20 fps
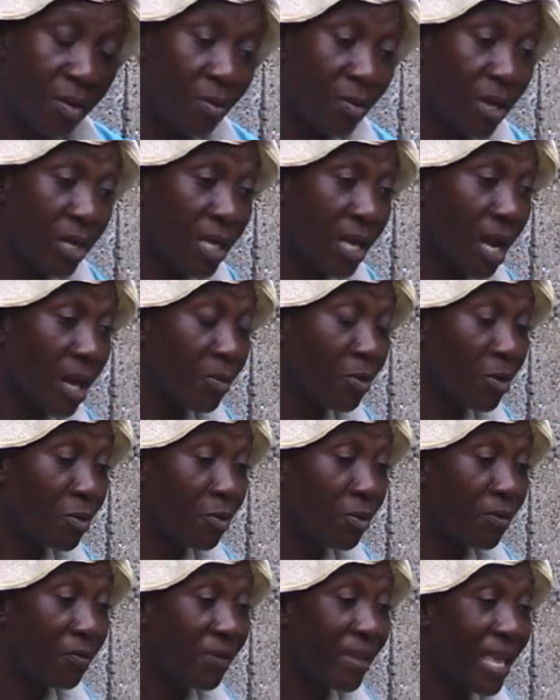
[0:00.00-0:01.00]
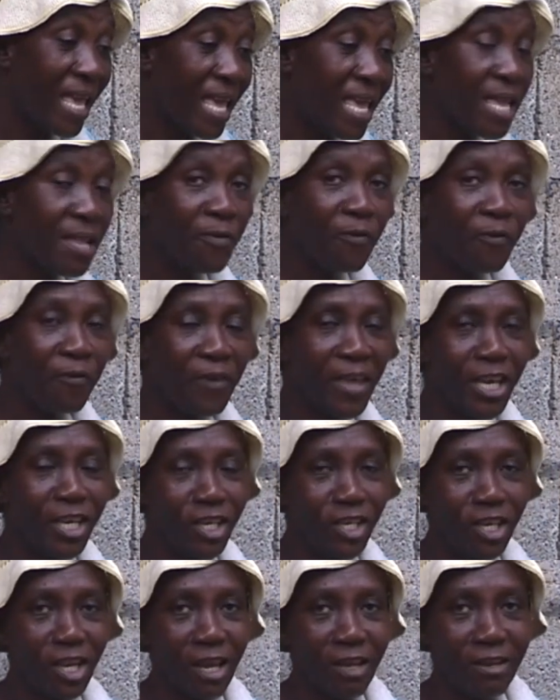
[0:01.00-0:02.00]
Well, dog blood good for
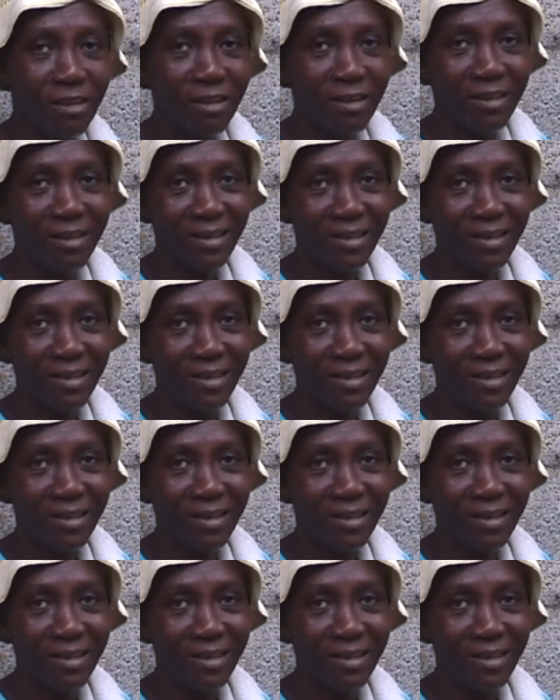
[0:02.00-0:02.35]
infection